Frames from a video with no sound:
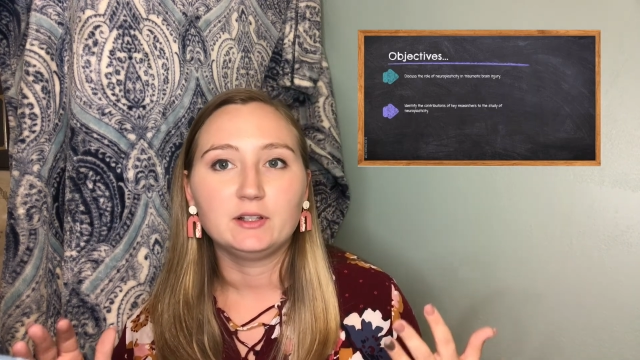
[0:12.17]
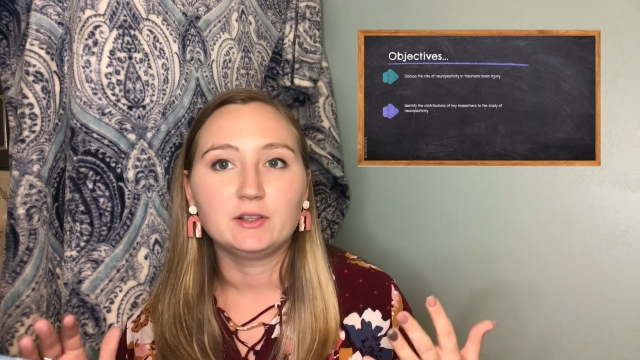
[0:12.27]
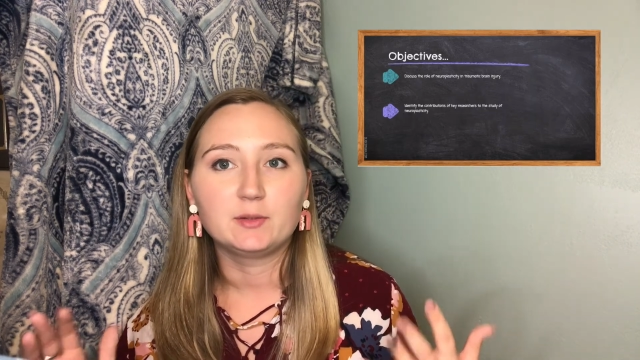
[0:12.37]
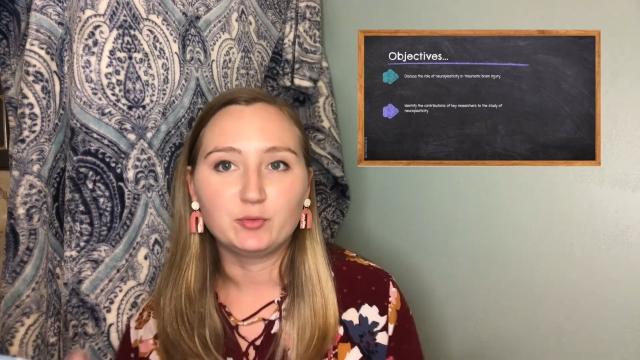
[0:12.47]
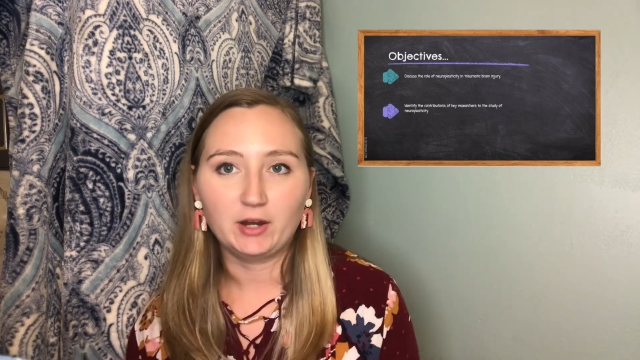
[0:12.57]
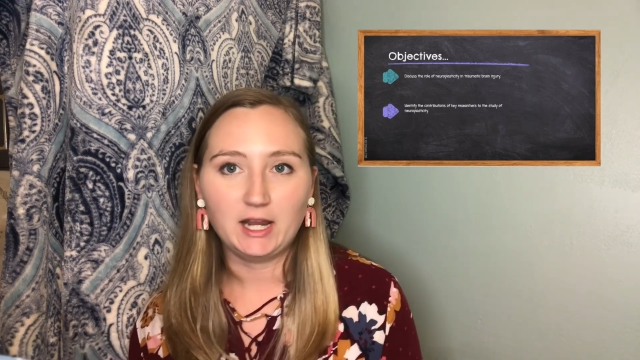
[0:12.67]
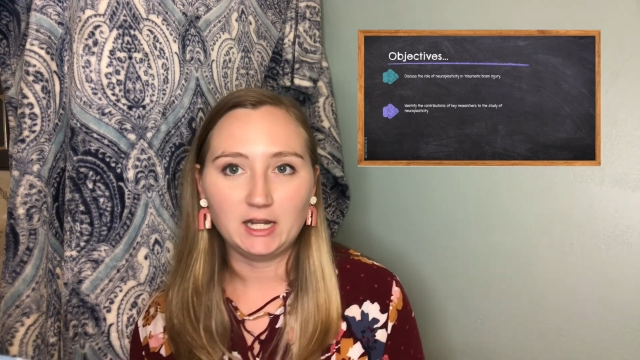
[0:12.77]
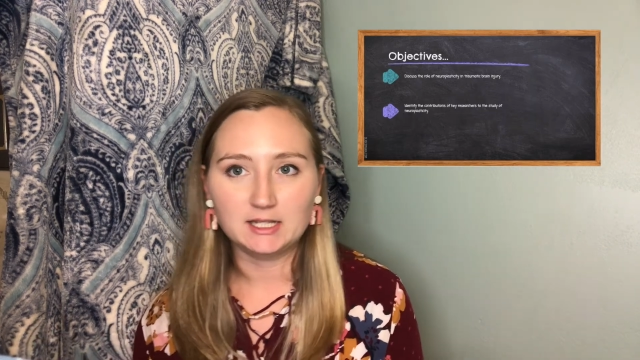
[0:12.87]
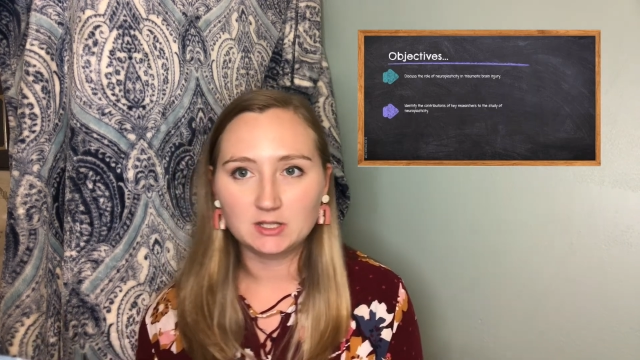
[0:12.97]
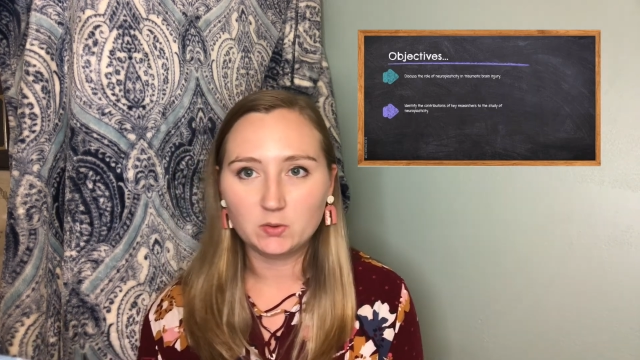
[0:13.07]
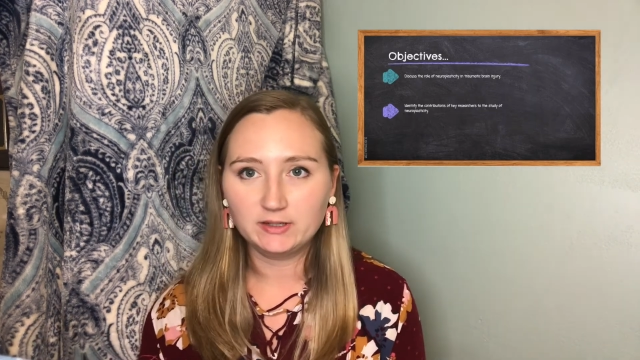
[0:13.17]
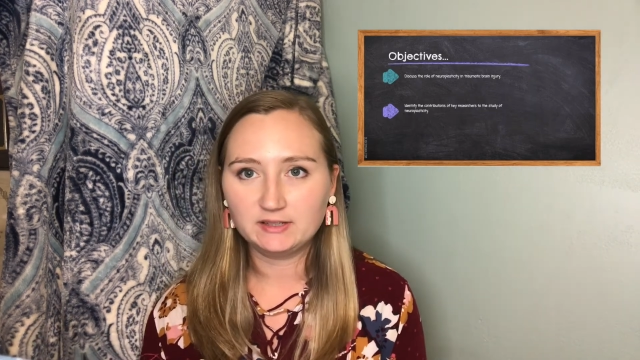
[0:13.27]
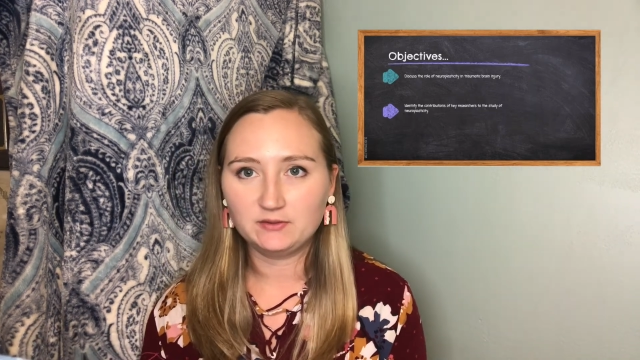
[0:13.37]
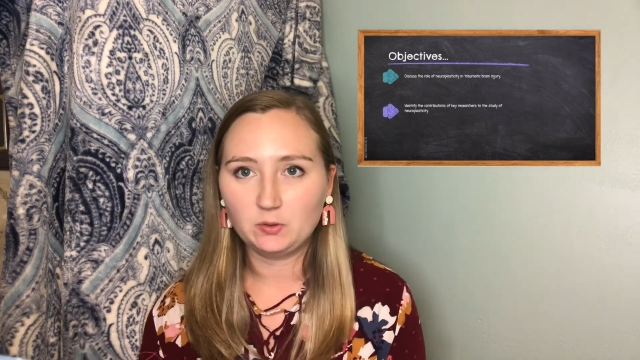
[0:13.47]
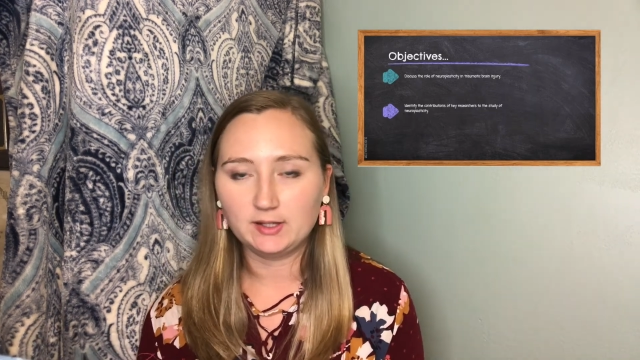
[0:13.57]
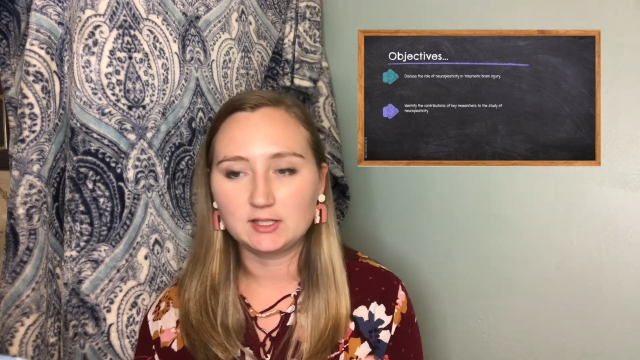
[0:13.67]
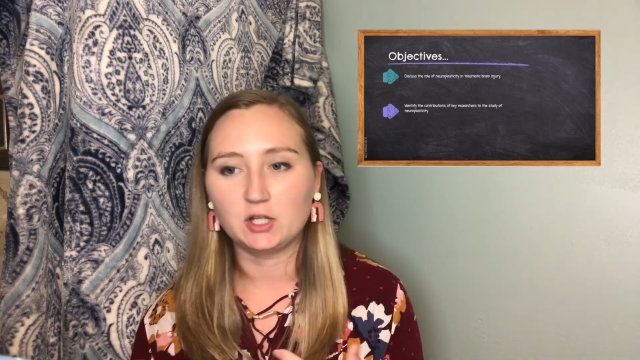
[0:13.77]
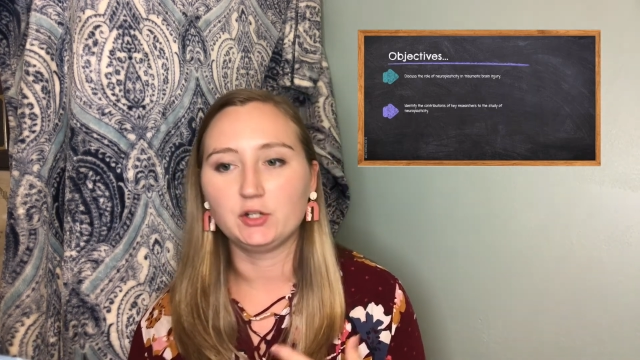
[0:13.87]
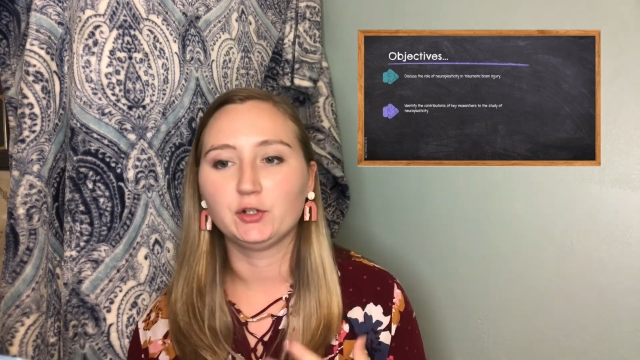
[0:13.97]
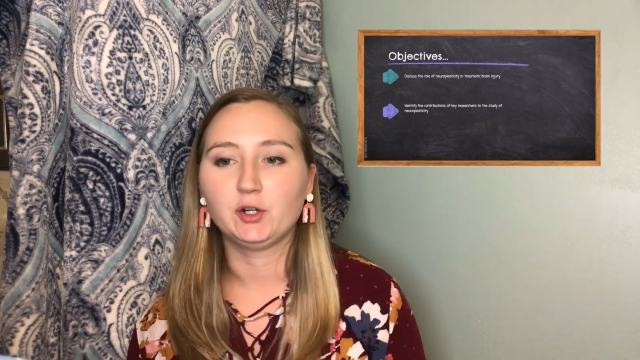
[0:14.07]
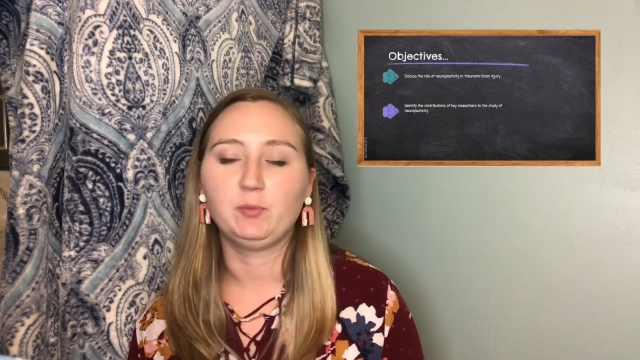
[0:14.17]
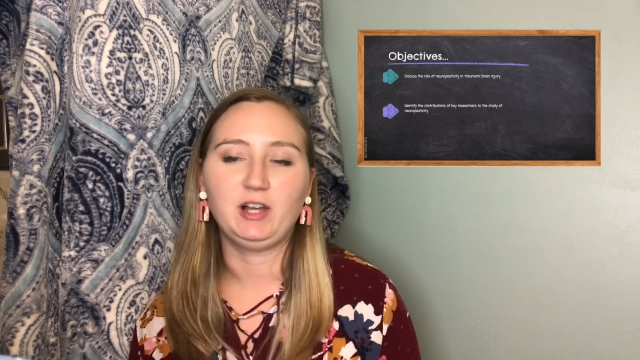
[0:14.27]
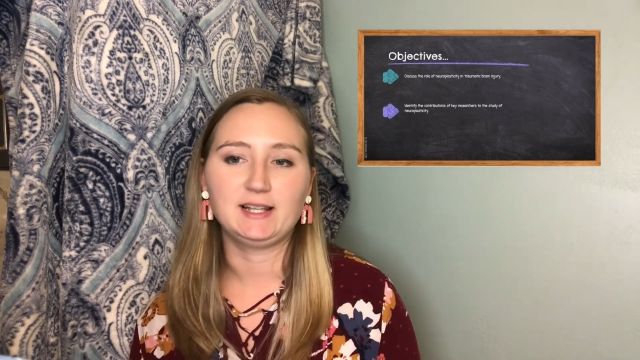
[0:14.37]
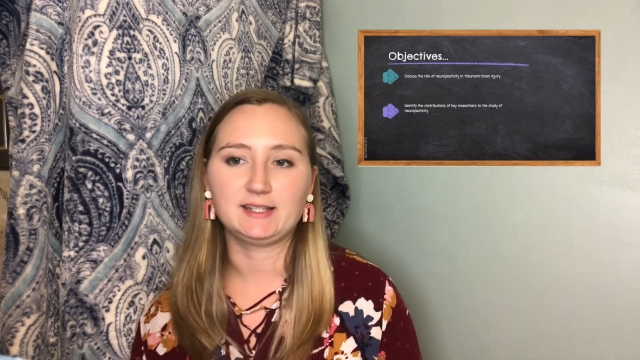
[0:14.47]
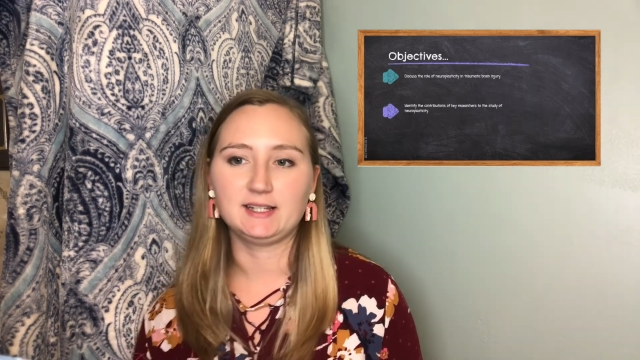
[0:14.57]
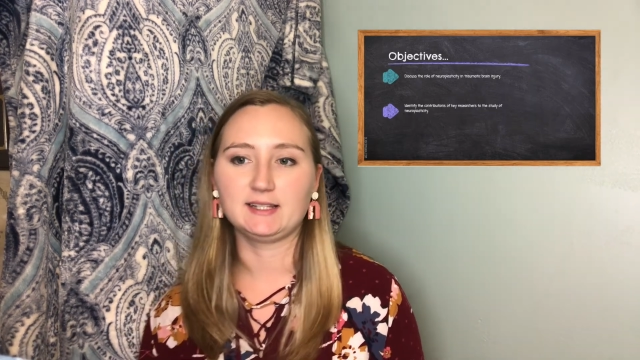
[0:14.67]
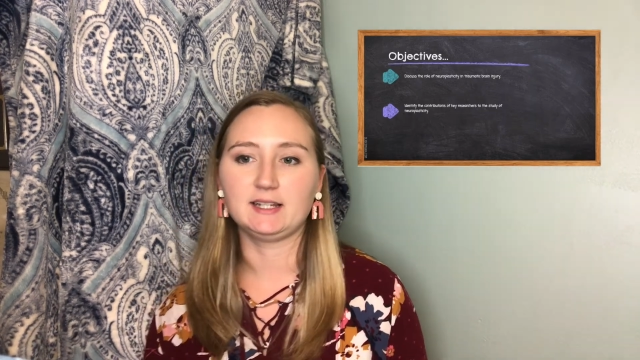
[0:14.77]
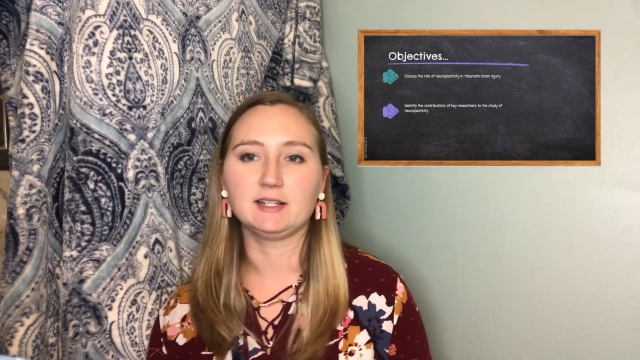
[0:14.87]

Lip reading: the brain is going to focus on neuroplasticity.